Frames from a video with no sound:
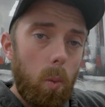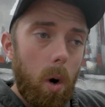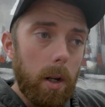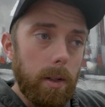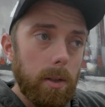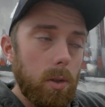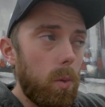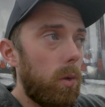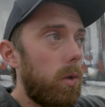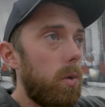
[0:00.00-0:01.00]
one. So
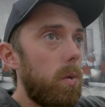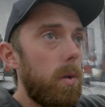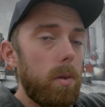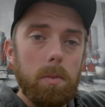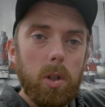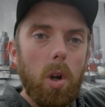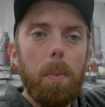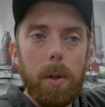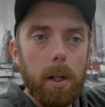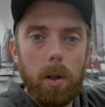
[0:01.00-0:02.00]
we'll do the
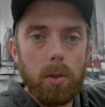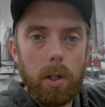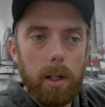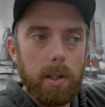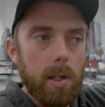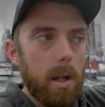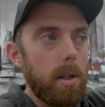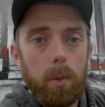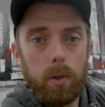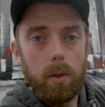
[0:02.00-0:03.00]
top enclosure, let's
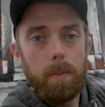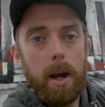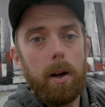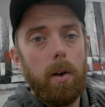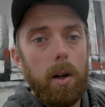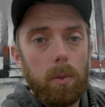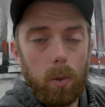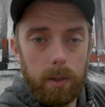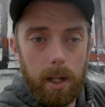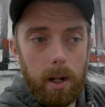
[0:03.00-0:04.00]
say. We'll do the background,
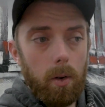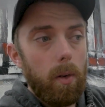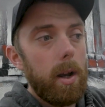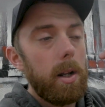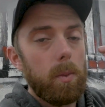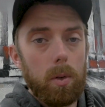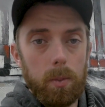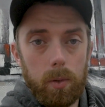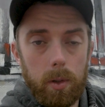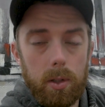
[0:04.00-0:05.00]
we'll decorate it, we'll
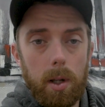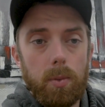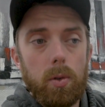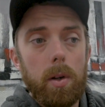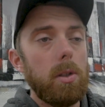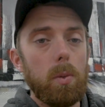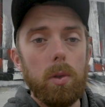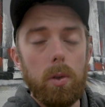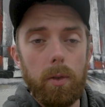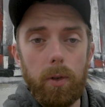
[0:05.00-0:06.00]
do the substrate. So we'll
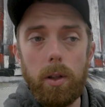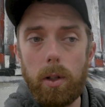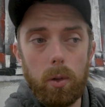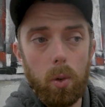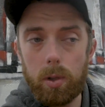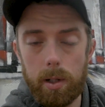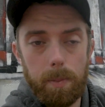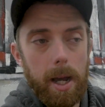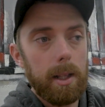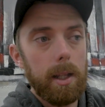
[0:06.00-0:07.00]
do the front, the doors, and the
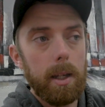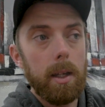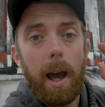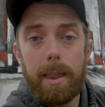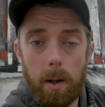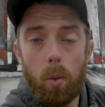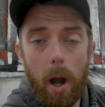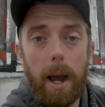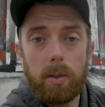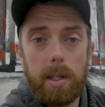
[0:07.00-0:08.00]
paneling, and then we'll
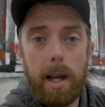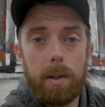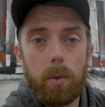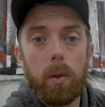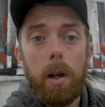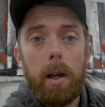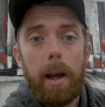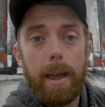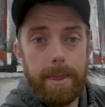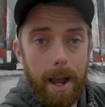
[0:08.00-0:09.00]
house the animal.
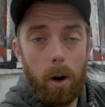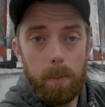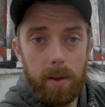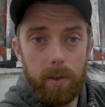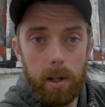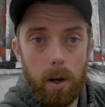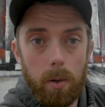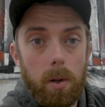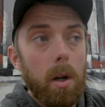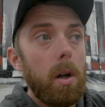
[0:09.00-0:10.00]
And that will be
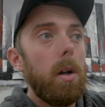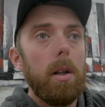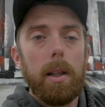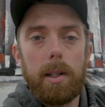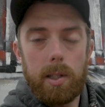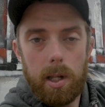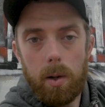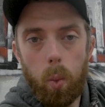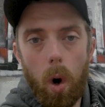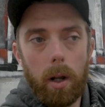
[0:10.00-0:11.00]
video, let's say,
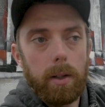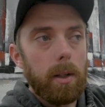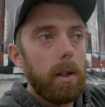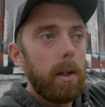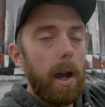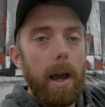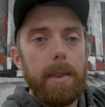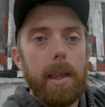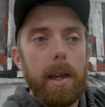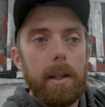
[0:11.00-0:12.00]
1.
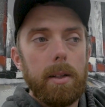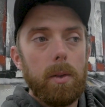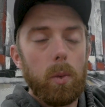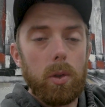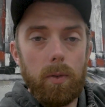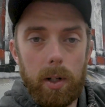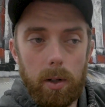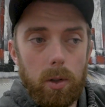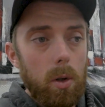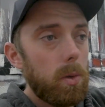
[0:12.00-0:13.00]
And then we'll do video
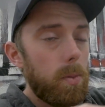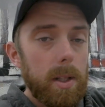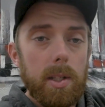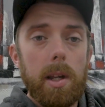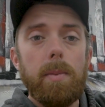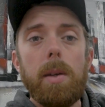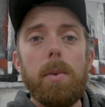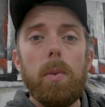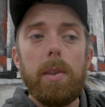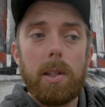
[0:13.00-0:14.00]
2, which will be the same thing,
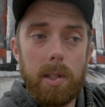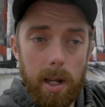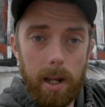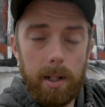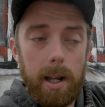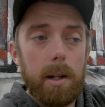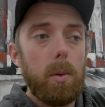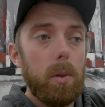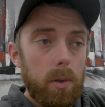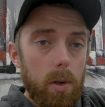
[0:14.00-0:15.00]
but with the second
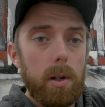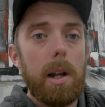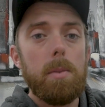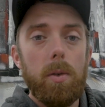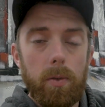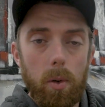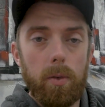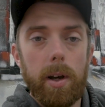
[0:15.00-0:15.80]
animal, third animal, fourth